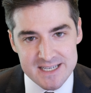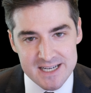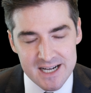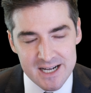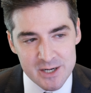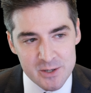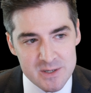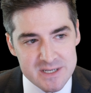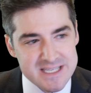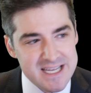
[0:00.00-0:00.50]

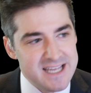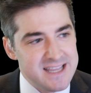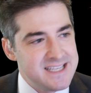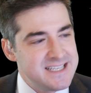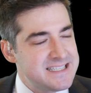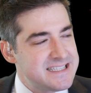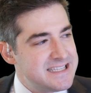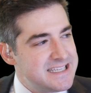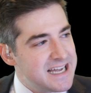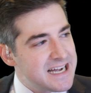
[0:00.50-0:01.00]
Congress. And
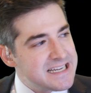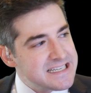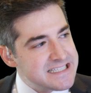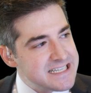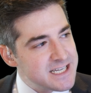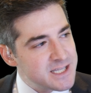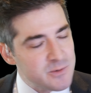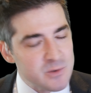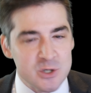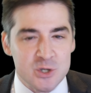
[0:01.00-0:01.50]
the
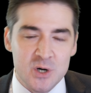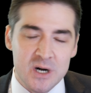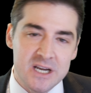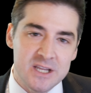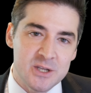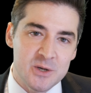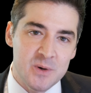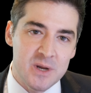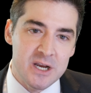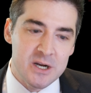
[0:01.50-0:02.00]
idea that we're trying
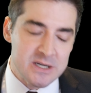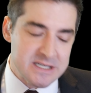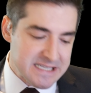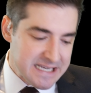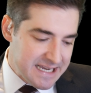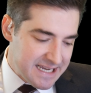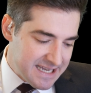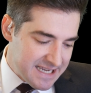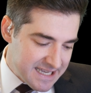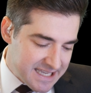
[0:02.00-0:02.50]
to do here is